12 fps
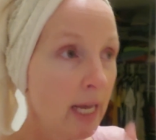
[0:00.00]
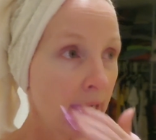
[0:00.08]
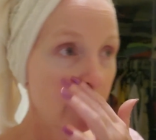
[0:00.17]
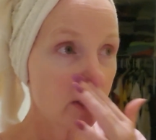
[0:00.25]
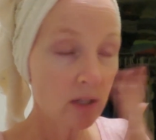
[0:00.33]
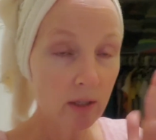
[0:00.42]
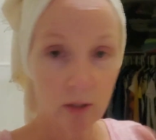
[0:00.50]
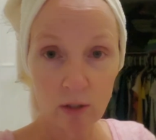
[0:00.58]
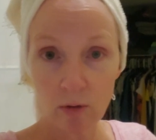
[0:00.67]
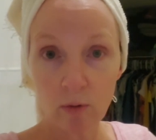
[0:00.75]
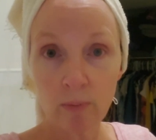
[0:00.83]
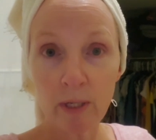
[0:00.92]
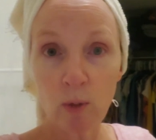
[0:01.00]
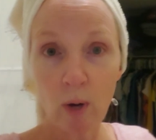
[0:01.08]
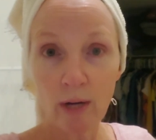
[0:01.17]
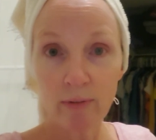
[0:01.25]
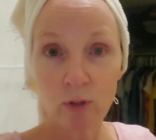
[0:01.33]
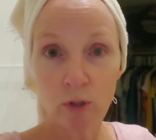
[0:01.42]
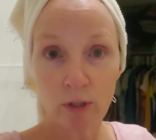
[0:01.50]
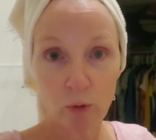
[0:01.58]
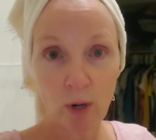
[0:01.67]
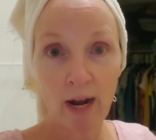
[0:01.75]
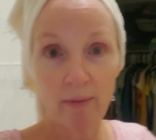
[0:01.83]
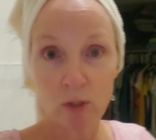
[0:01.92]
It's, it's going to be quite a, a
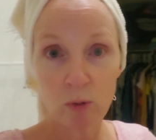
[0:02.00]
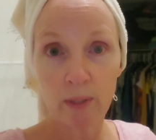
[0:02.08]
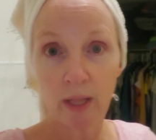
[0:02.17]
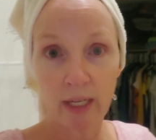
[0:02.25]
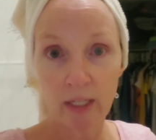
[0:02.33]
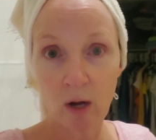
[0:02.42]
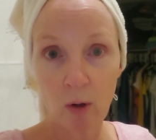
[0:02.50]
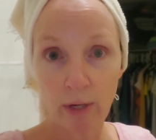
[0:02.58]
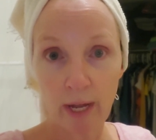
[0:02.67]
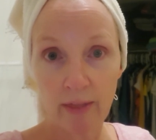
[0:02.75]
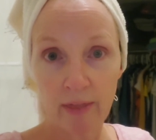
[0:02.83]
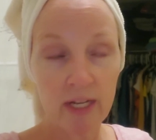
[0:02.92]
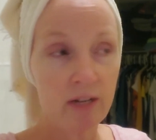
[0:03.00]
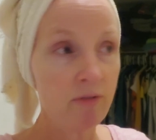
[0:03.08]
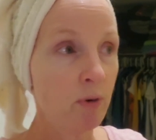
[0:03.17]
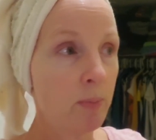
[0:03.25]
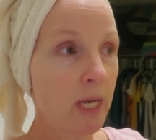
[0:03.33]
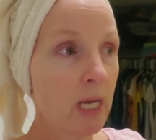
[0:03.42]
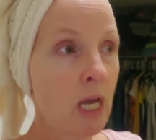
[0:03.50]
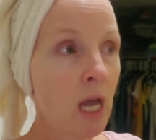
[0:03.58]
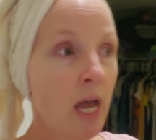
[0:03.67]
drive. This will be like an all day thing for me.